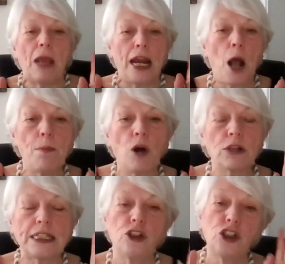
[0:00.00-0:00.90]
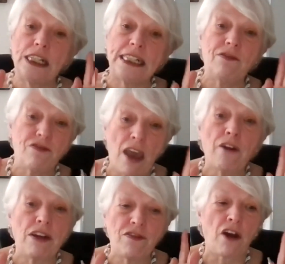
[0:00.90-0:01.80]
in her mock, so she did
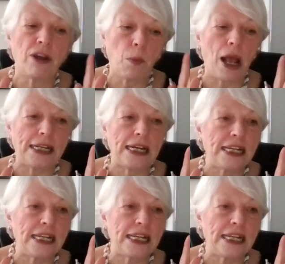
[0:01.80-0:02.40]
very, very well in